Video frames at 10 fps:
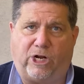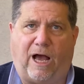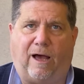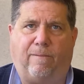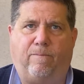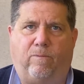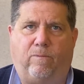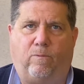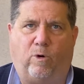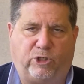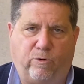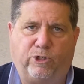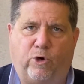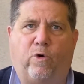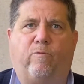job, what you
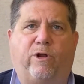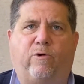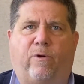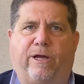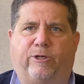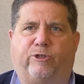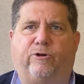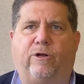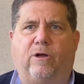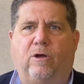were doing when you were injured,